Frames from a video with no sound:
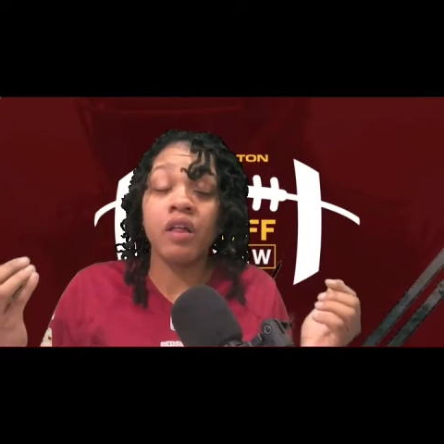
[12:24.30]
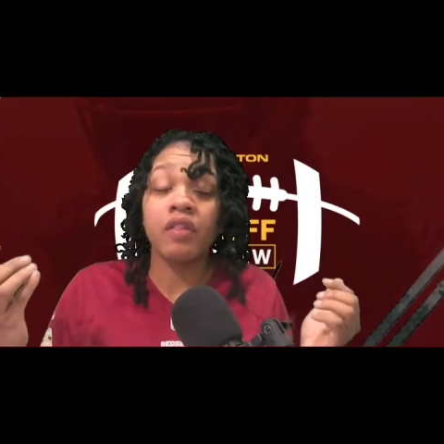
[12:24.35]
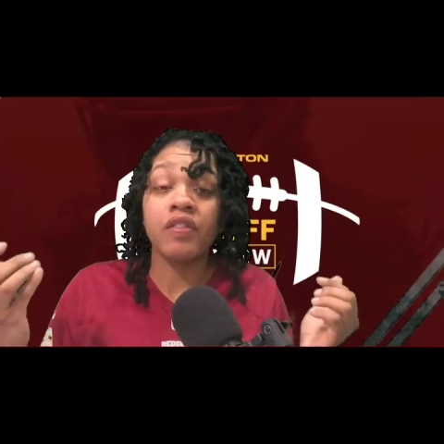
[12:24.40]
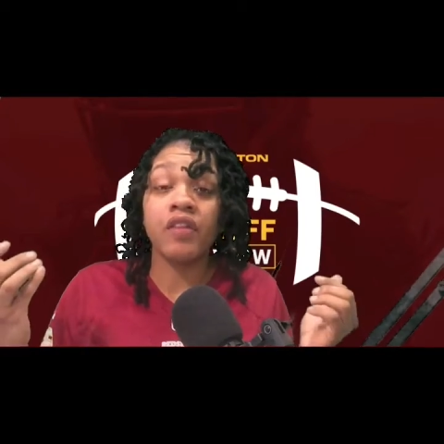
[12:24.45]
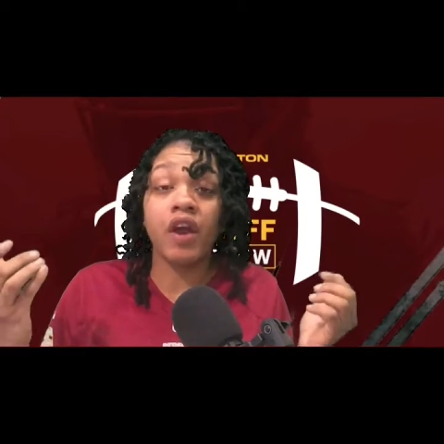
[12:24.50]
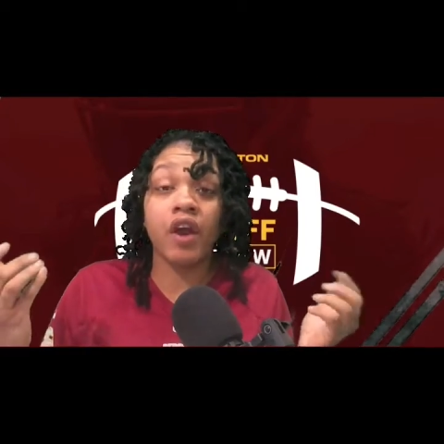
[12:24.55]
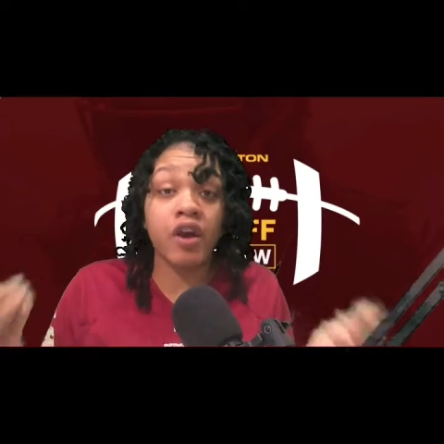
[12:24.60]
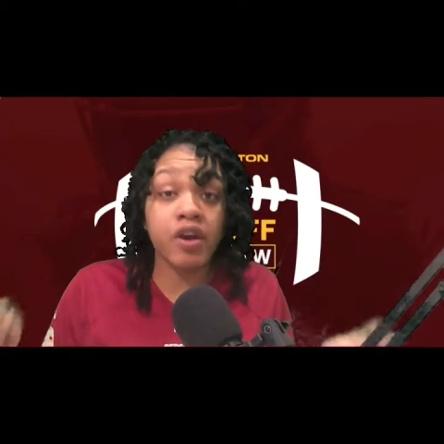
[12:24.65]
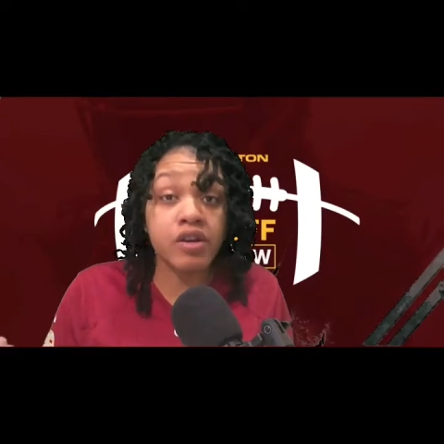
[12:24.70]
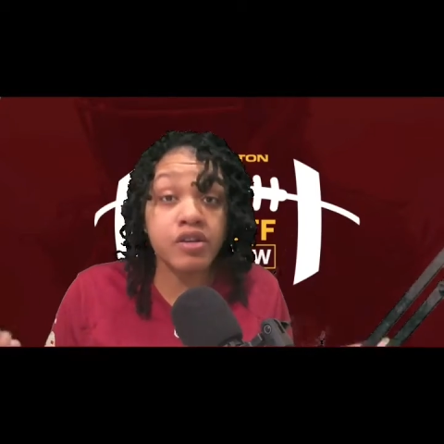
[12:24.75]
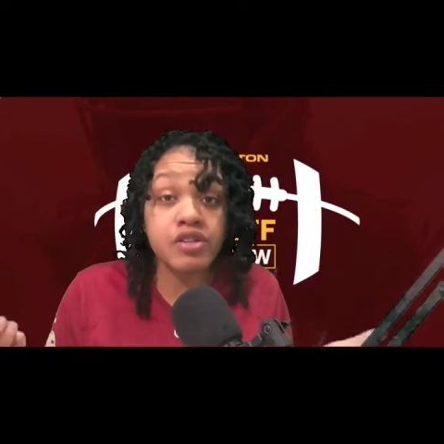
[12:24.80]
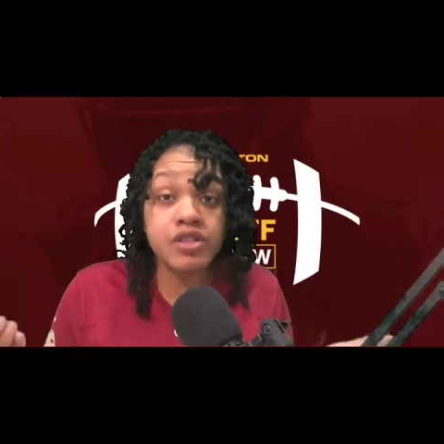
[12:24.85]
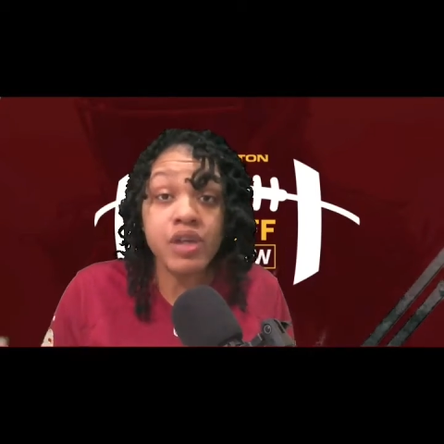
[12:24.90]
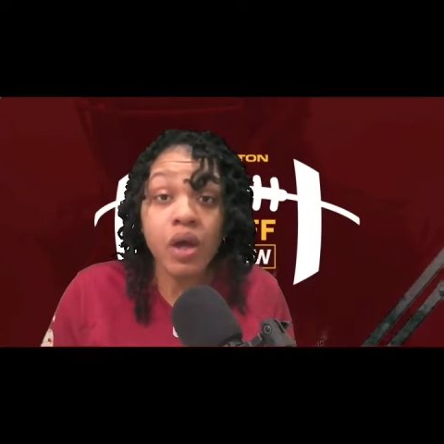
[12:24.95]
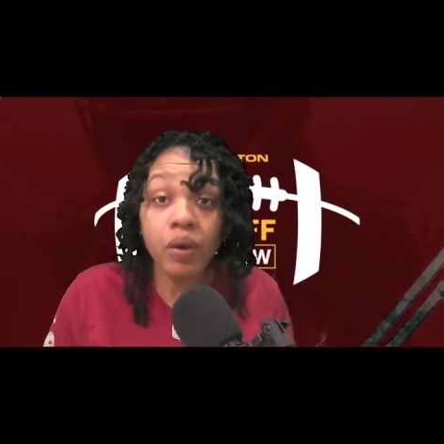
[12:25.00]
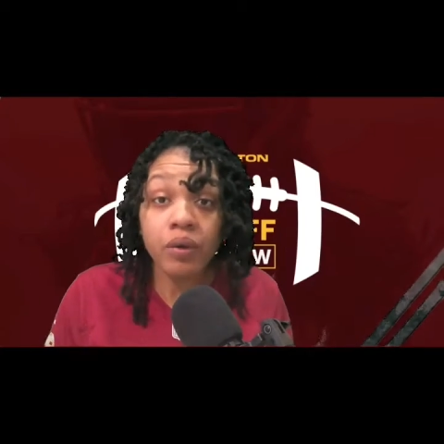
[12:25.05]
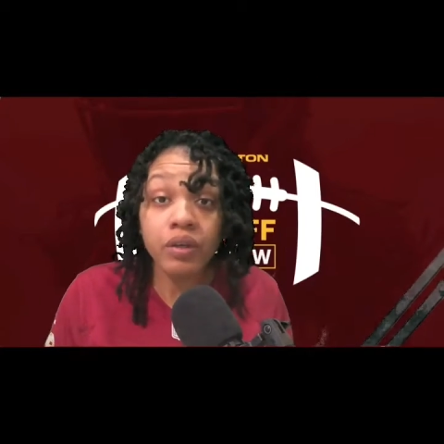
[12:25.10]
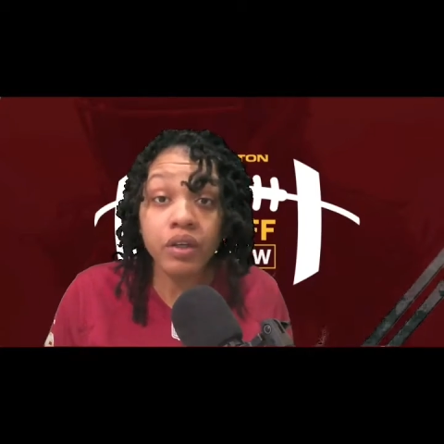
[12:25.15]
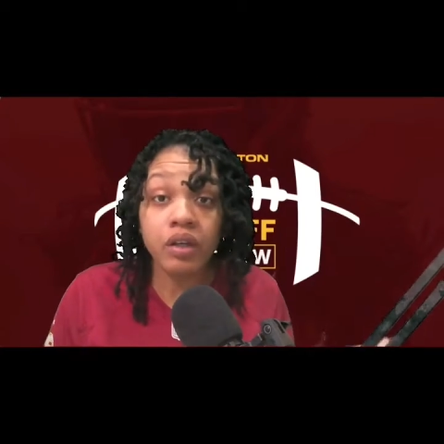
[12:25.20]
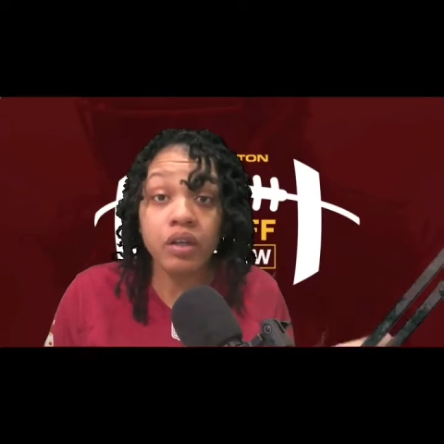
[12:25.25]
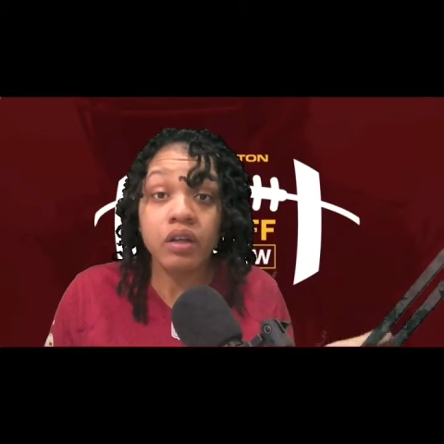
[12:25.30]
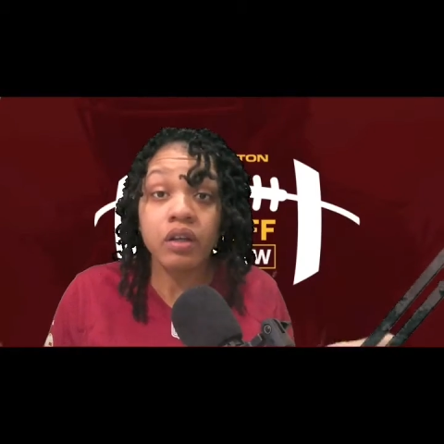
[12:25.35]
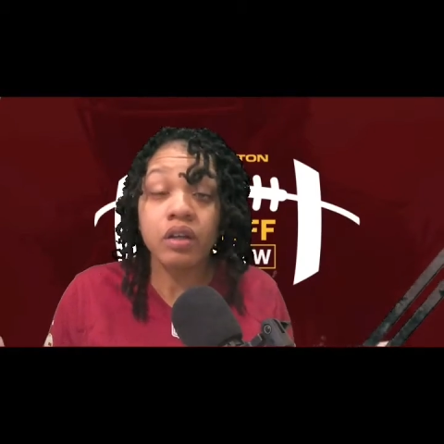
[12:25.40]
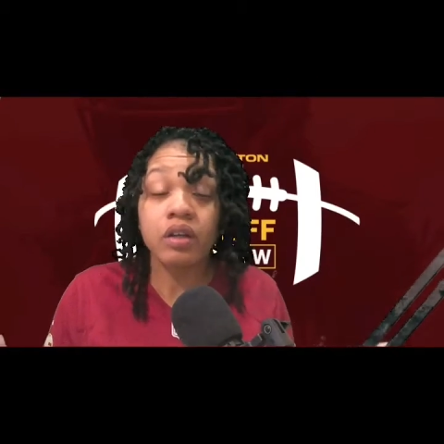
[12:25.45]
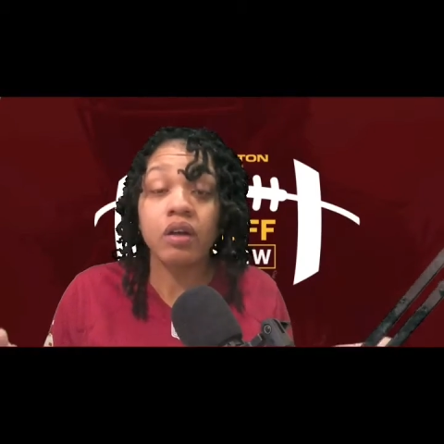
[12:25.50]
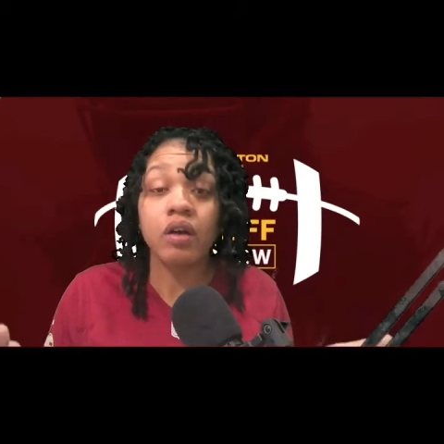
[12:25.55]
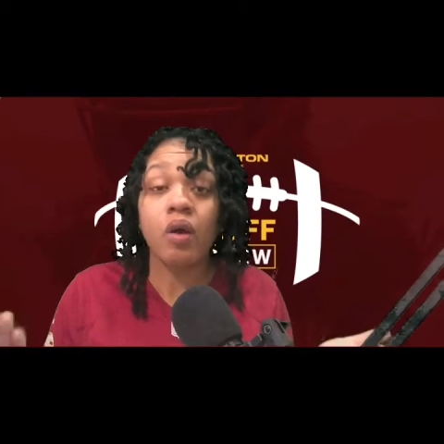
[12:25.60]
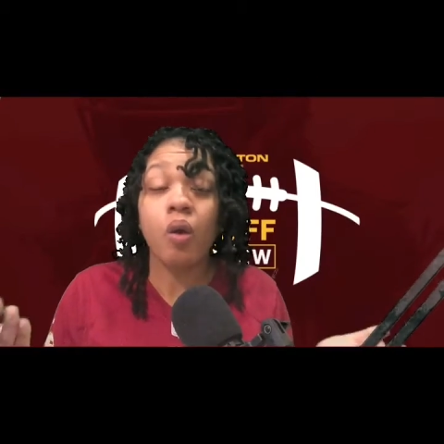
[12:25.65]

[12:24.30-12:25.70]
Arizona